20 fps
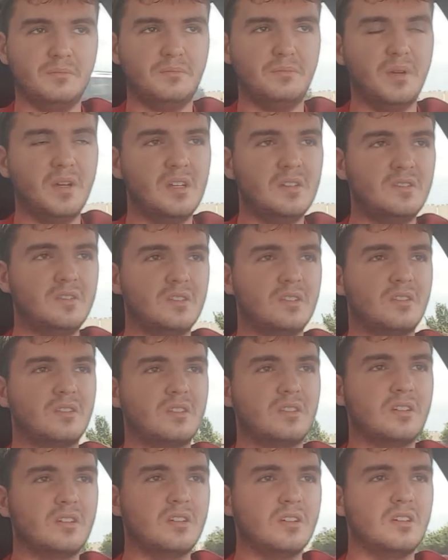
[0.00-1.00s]

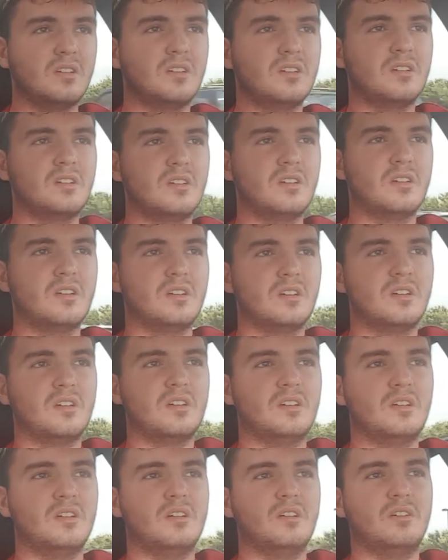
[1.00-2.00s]
Basically,
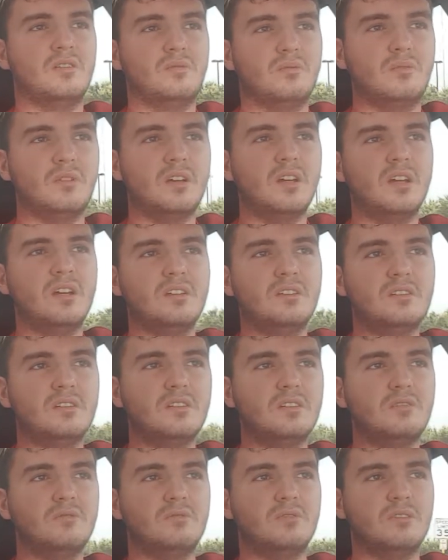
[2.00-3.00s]
what I
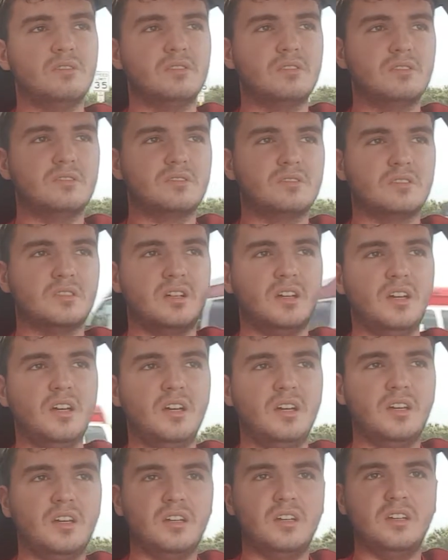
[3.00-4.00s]
did was
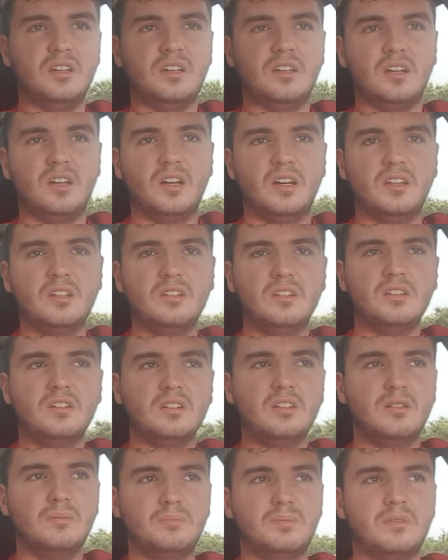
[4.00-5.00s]
I ended
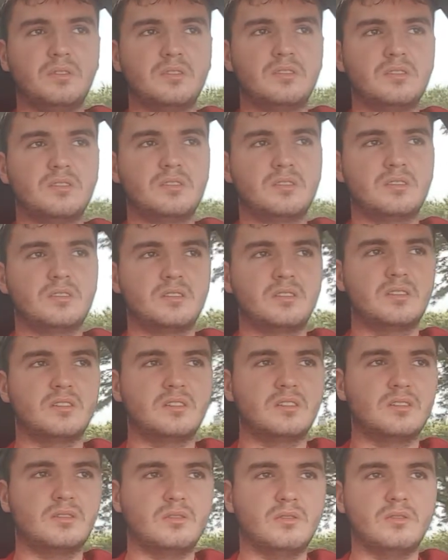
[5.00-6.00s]
up
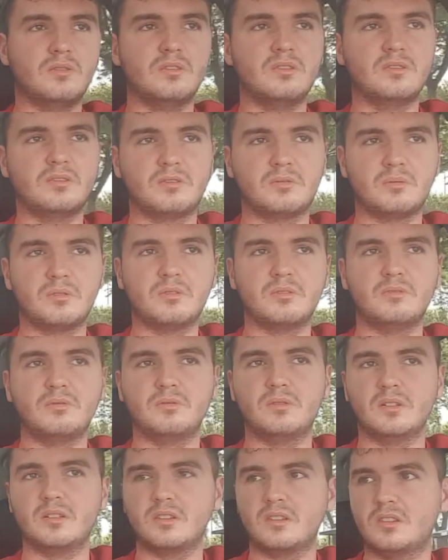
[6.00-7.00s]
going
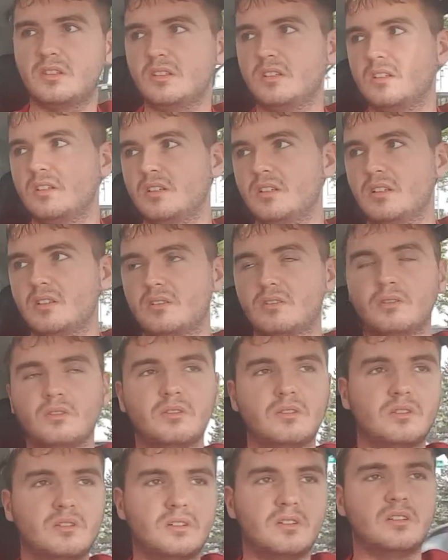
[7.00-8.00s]
through with the
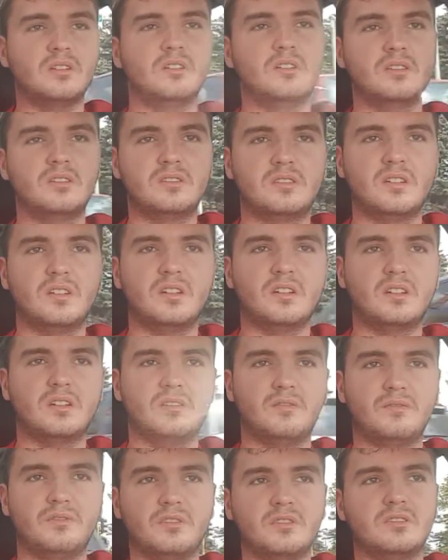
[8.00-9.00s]
cold air intake.
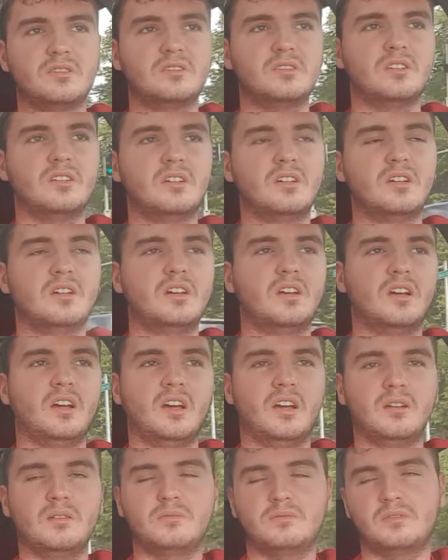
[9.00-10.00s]
First,
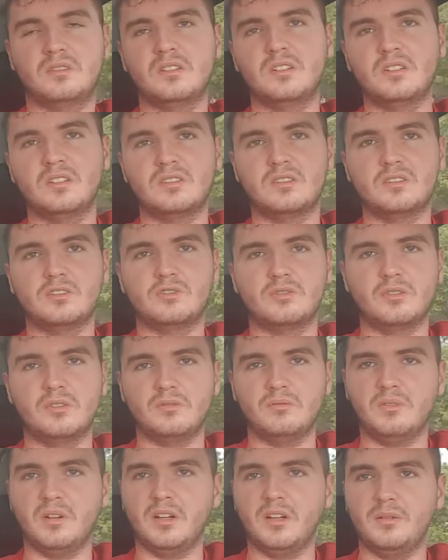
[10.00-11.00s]
I did it as a
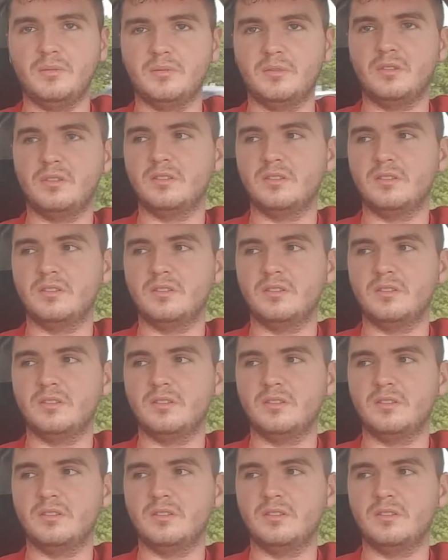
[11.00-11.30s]
short ram.